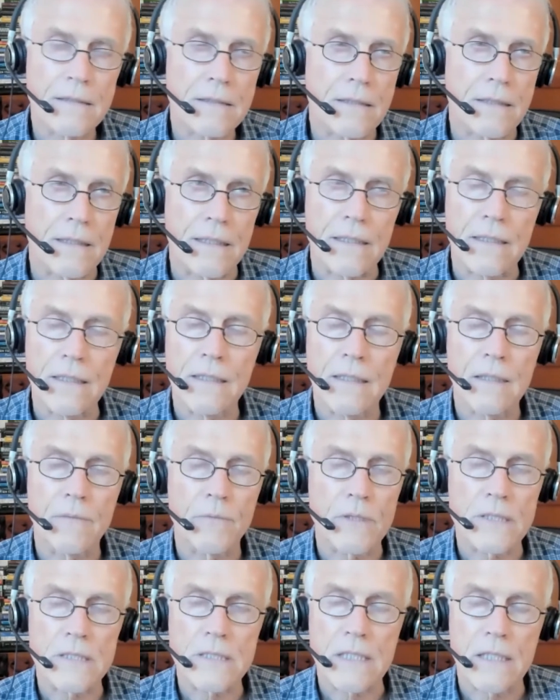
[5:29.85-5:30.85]
to
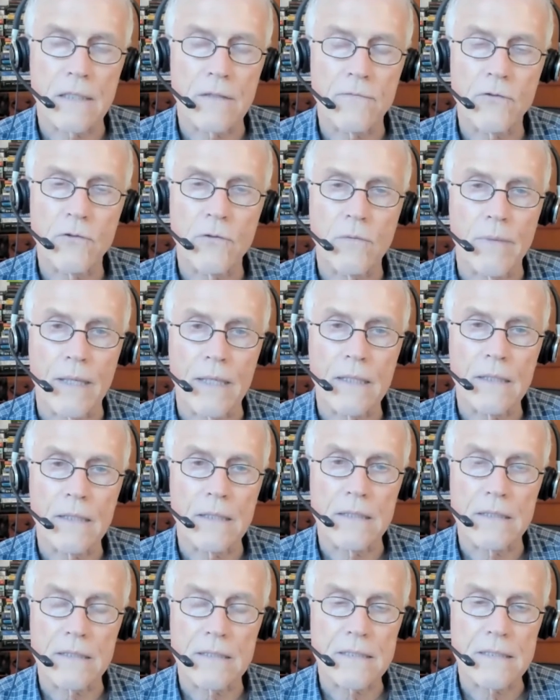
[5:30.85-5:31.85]
99% of humanity is